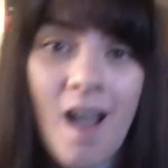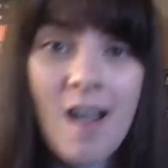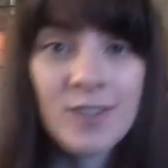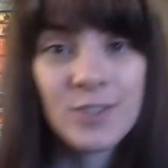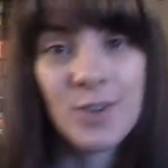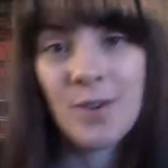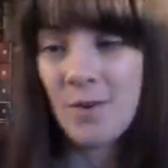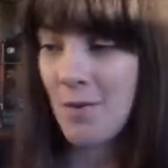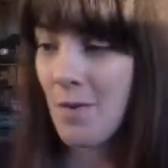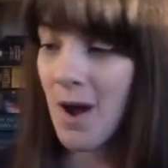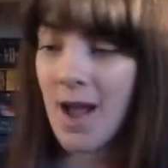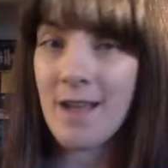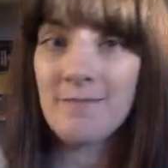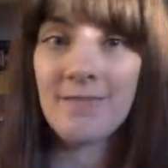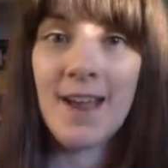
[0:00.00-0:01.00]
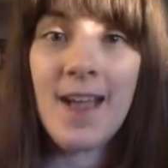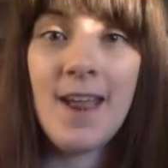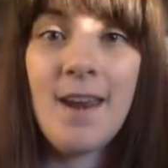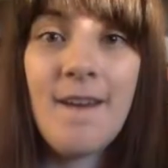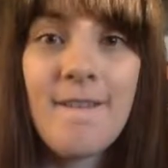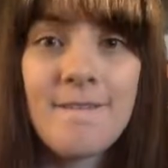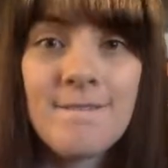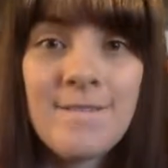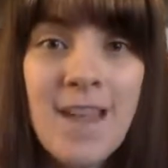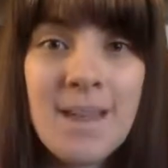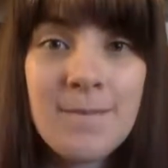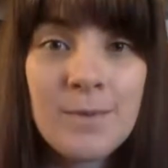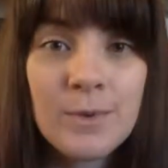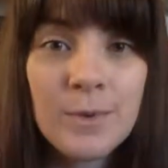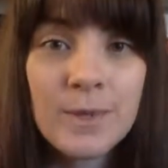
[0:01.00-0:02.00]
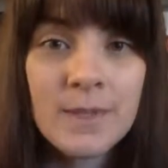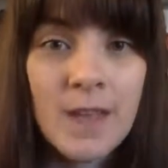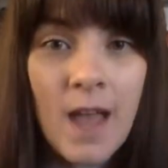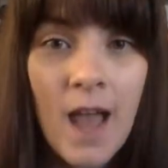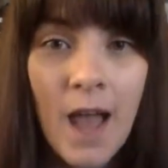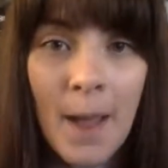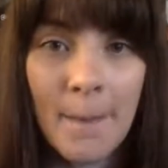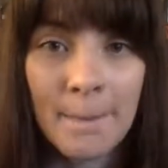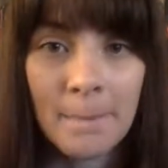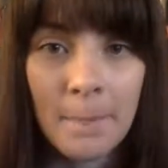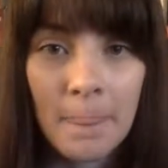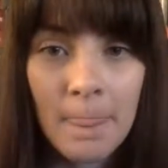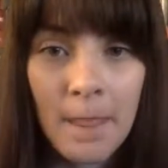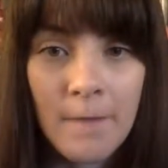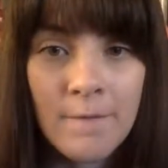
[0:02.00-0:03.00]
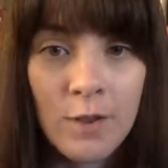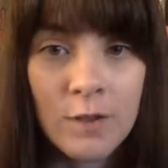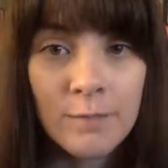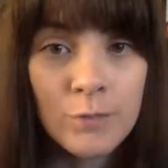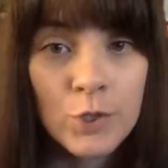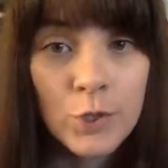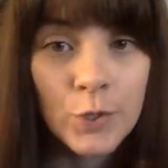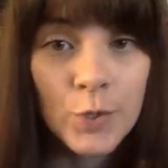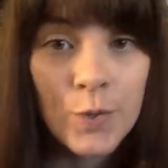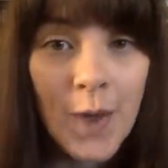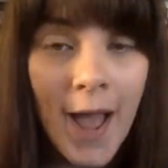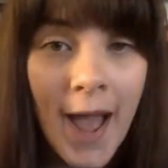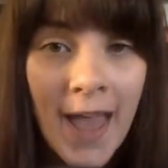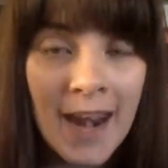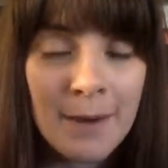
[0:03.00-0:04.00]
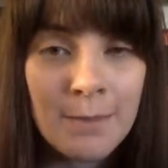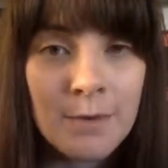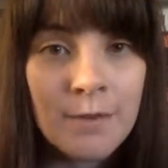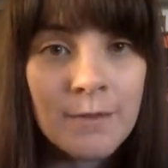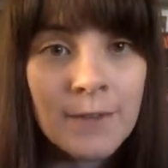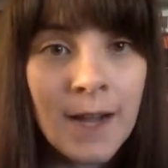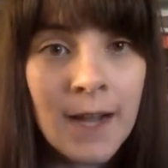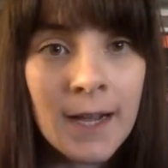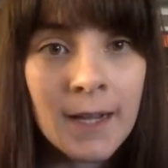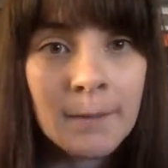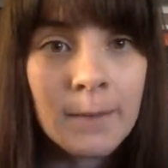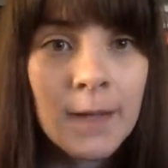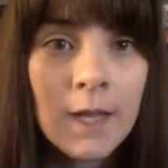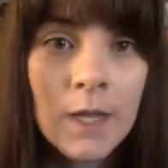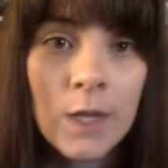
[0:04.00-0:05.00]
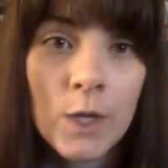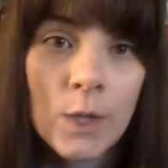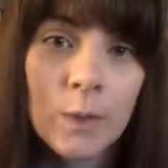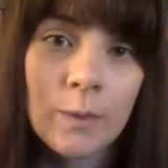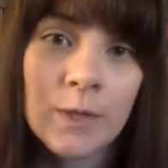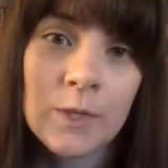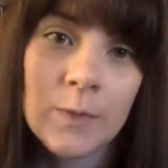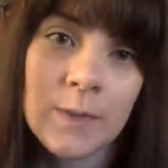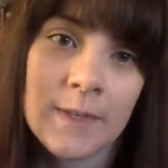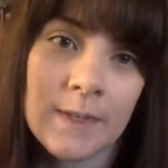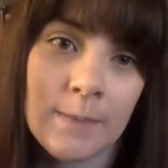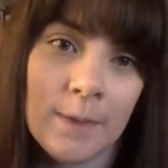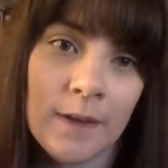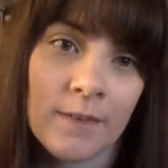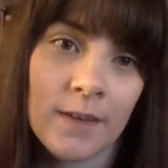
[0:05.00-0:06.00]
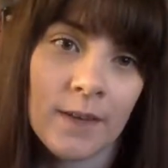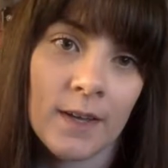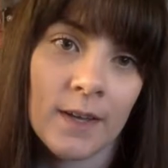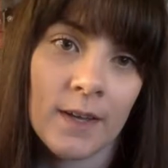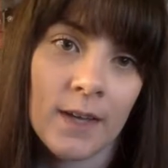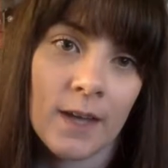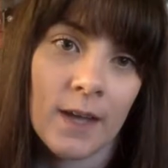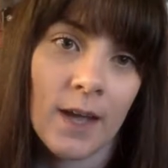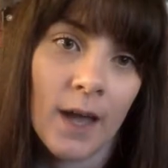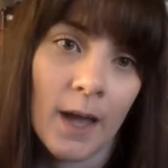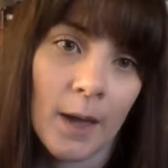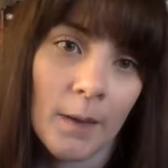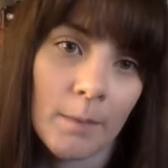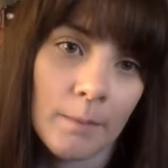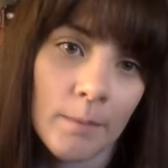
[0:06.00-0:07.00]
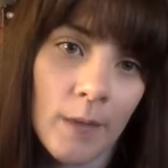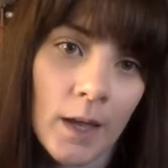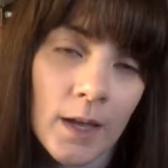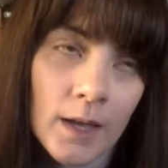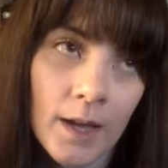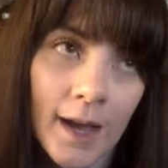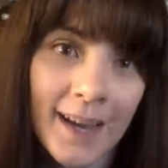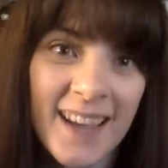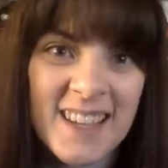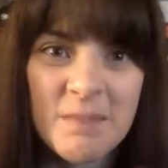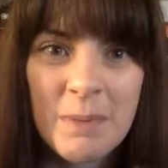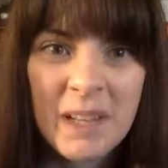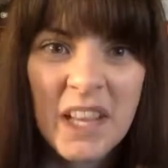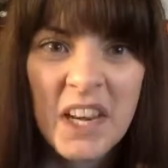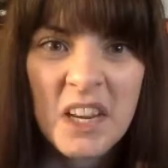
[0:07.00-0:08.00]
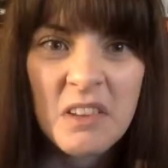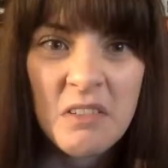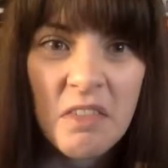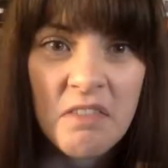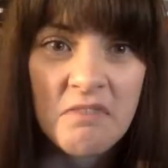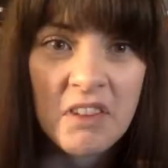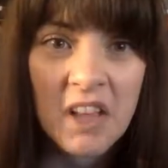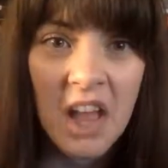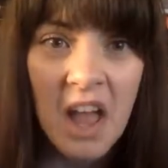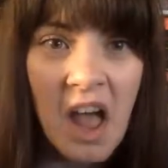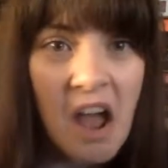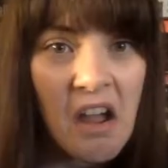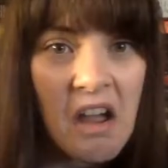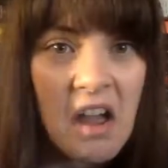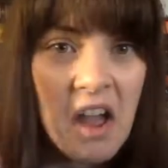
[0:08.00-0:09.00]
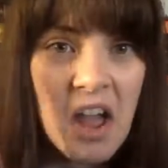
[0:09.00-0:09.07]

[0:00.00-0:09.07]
So I read Fables Volume 2 Animal Farm, which was a bit of a, I guess, political thriller,